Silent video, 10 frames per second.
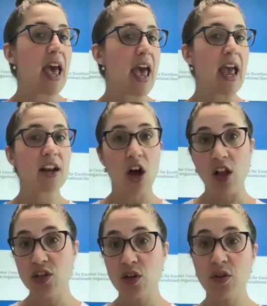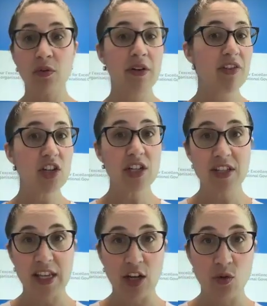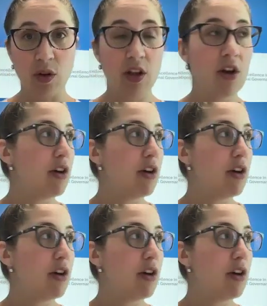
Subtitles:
and also the revision schedule.